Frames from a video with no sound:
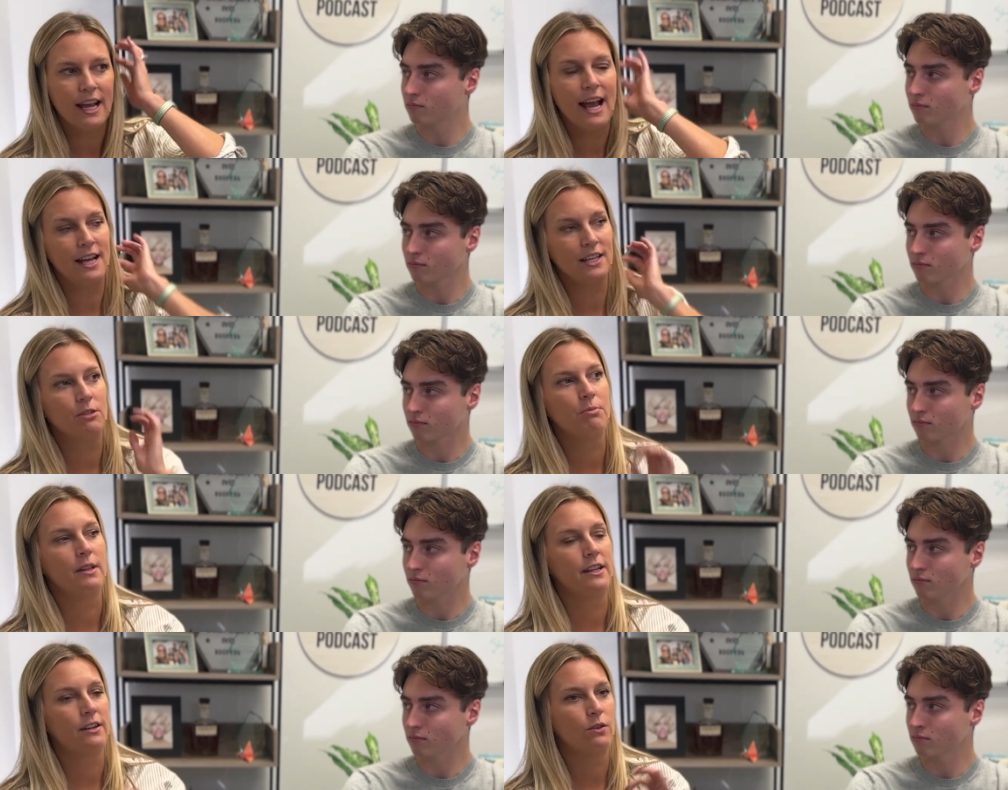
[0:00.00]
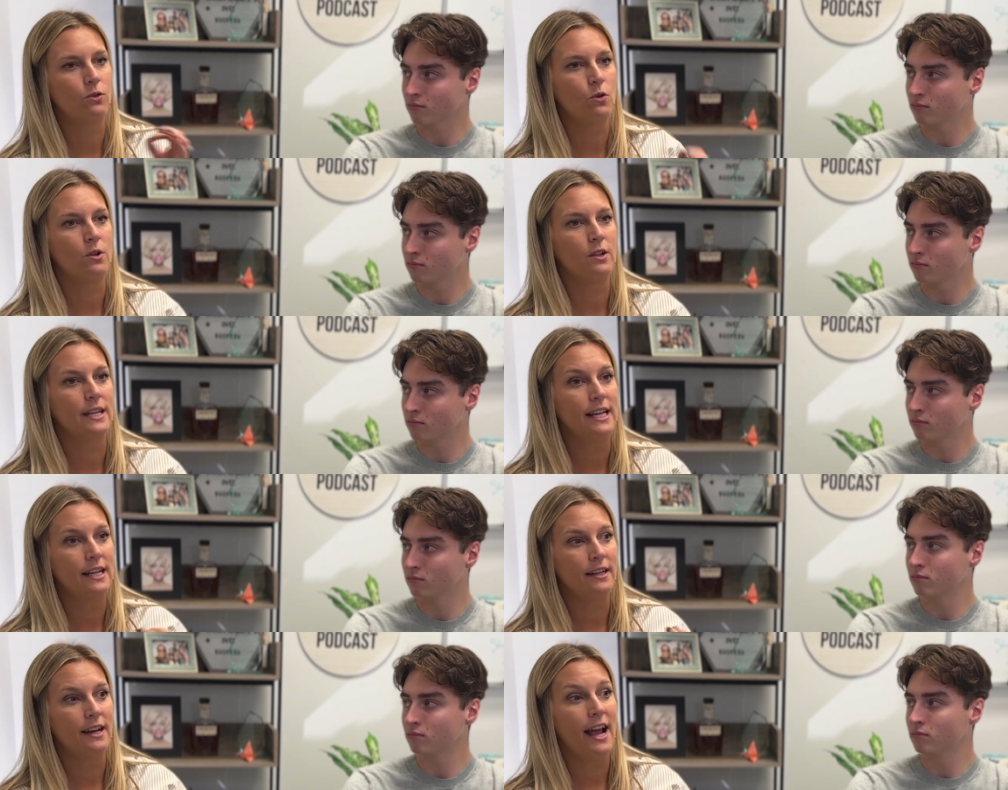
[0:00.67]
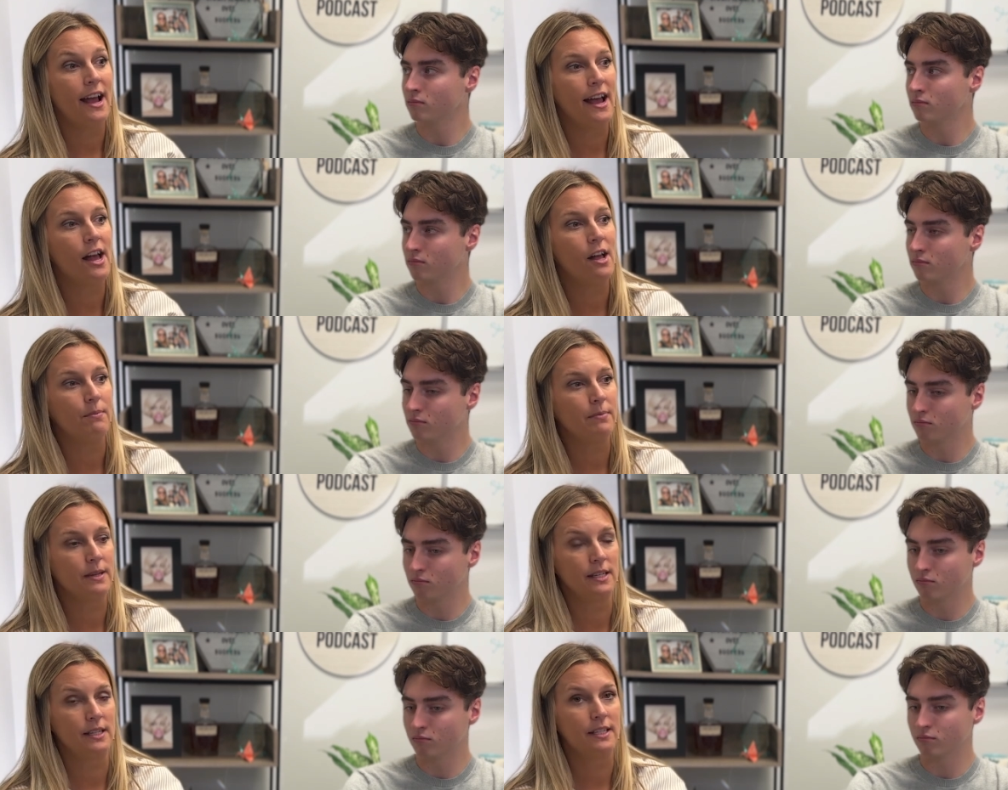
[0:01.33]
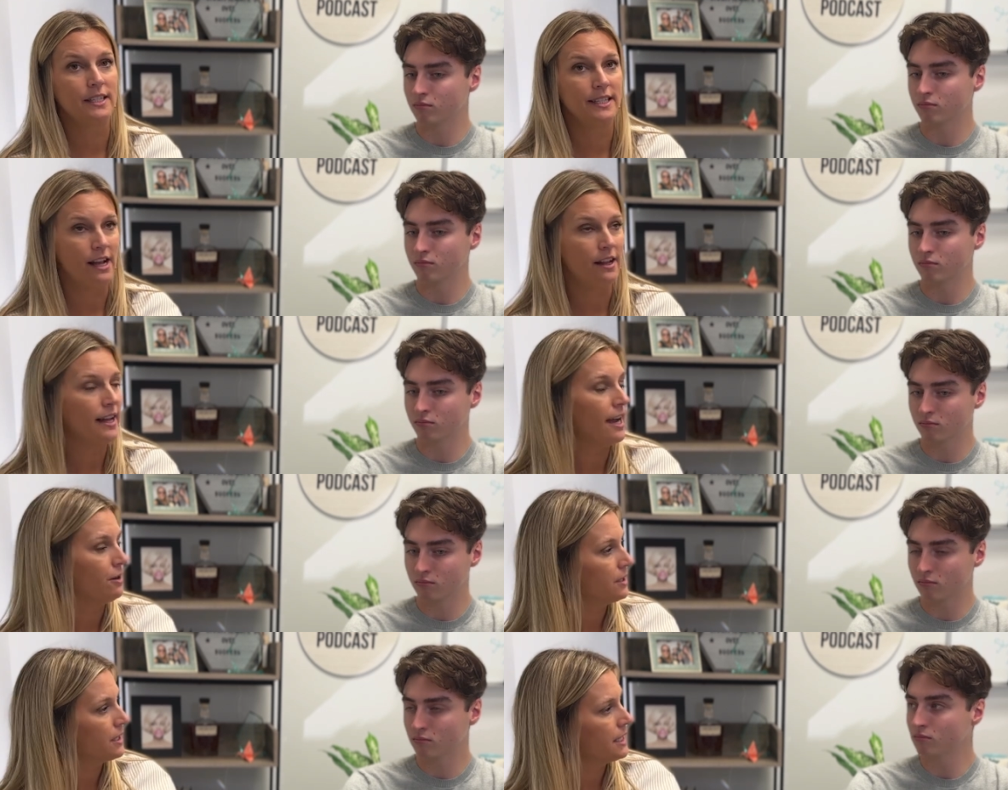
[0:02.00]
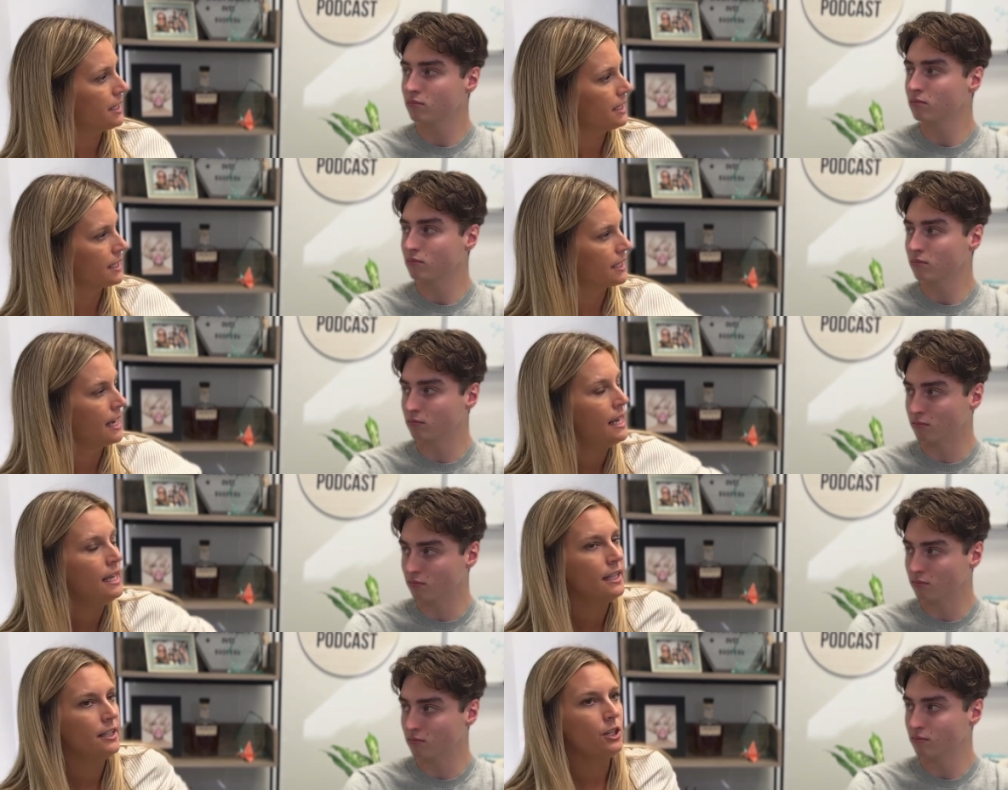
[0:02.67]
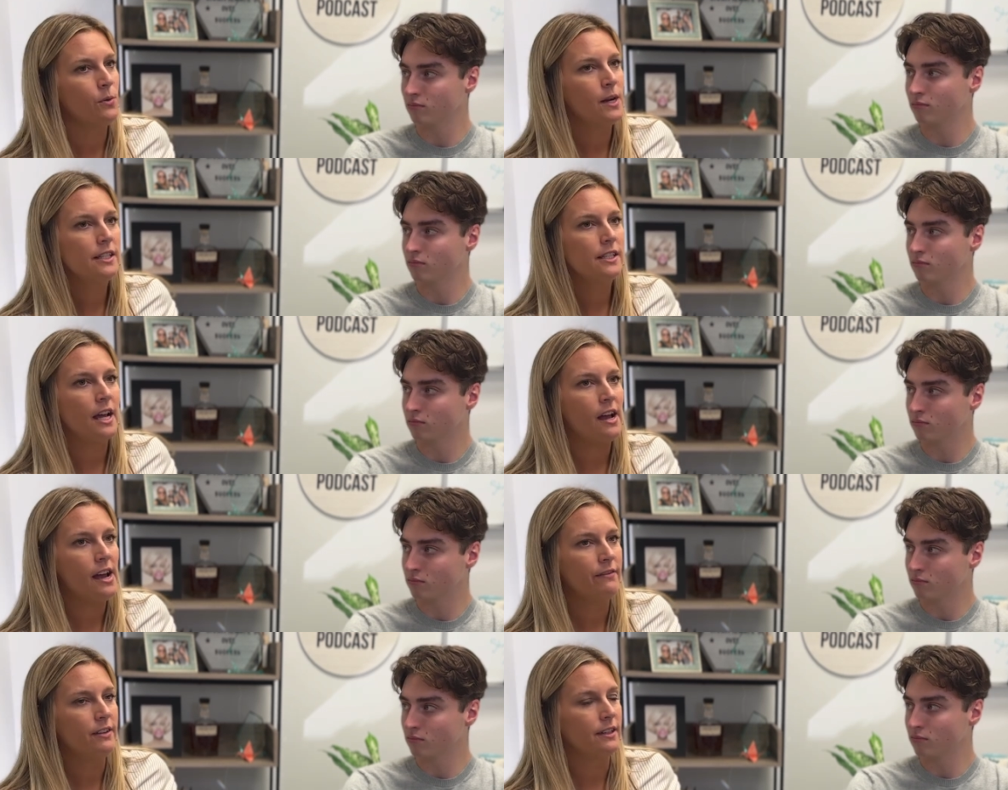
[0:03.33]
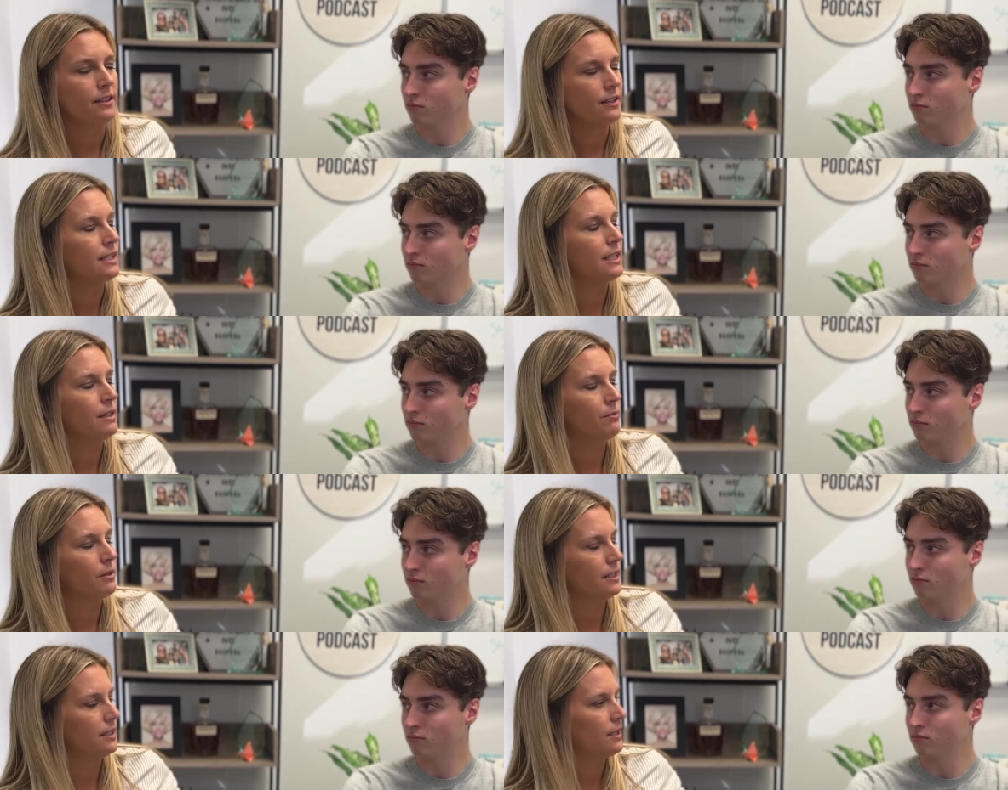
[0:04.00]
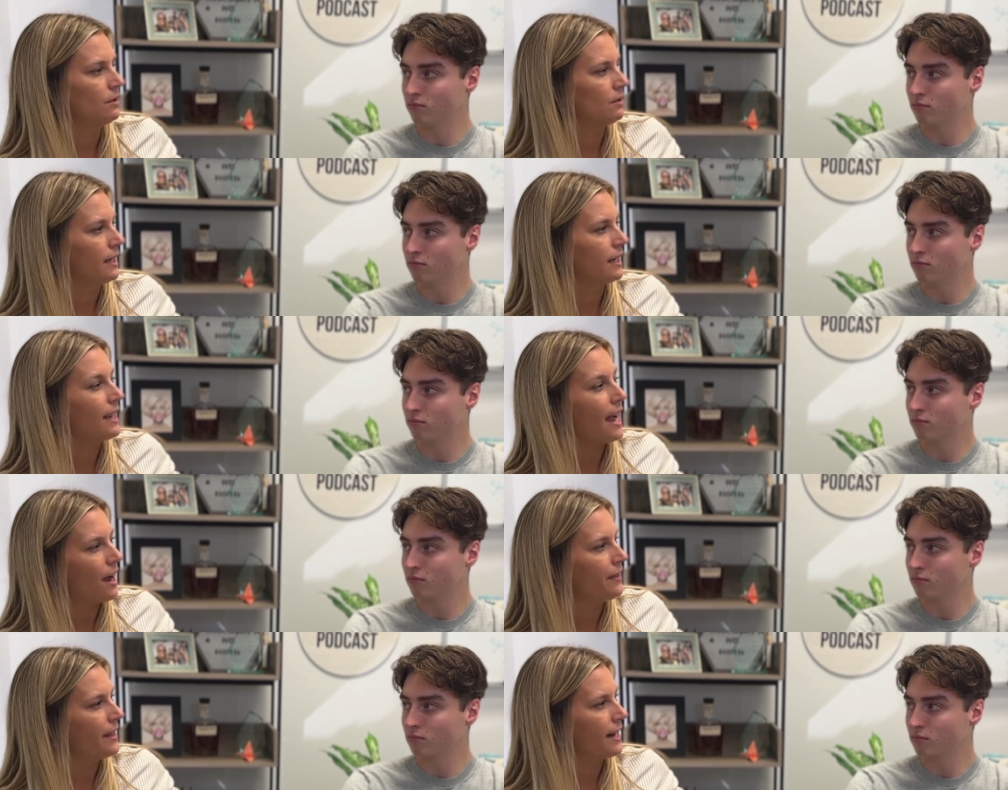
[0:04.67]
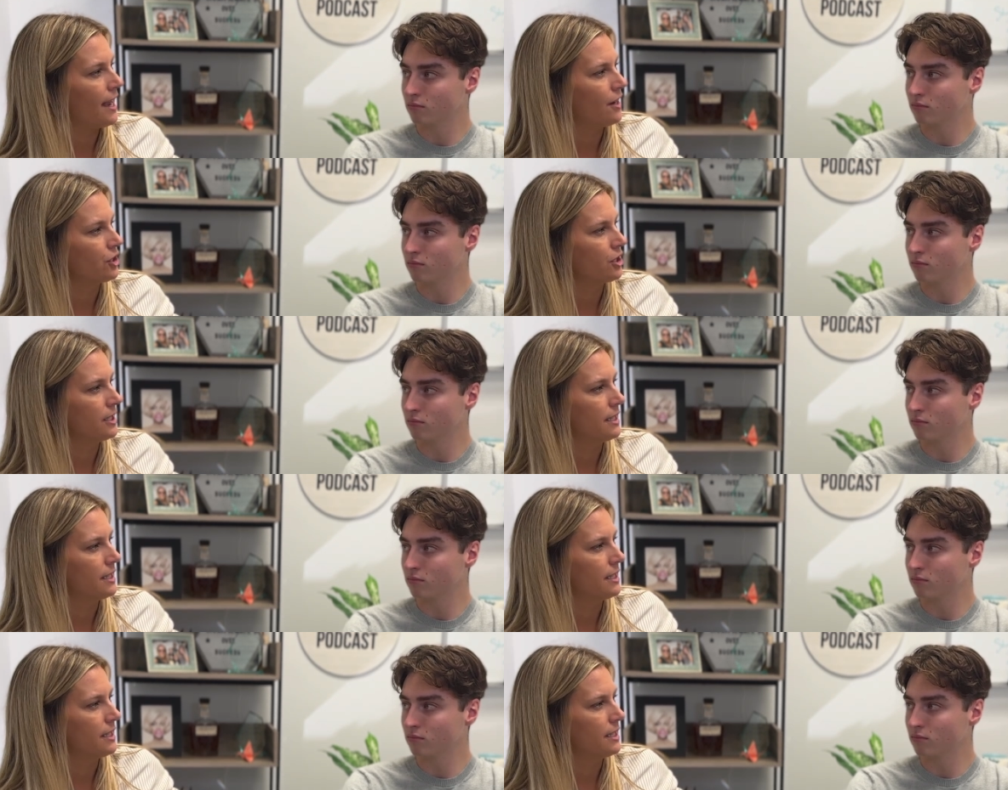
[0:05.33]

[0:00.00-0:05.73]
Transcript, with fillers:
Speaker 1: has played a role in helping sell houses. Do you want to dive a little deeper into like how that actually